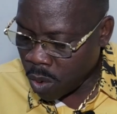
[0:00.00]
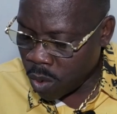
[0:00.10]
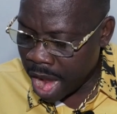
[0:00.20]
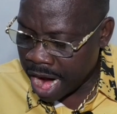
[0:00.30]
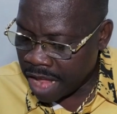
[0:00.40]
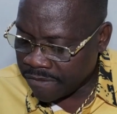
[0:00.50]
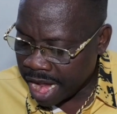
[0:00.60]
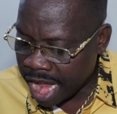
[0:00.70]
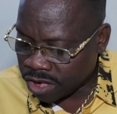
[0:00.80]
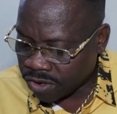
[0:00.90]

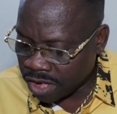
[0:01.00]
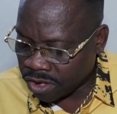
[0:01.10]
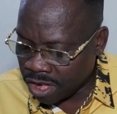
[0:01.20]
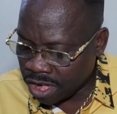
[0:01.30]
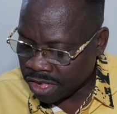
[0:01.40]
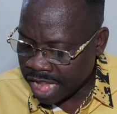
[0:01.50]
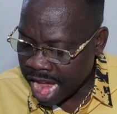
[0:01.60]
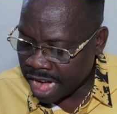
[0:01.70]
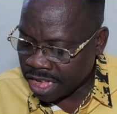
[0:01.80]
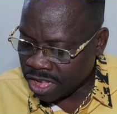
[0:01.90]
Wherever your treasure is,
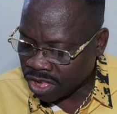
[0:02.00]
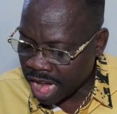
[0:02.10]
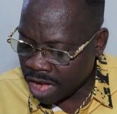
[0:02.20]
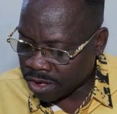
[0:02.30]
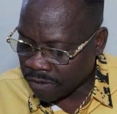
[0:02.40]
there the desires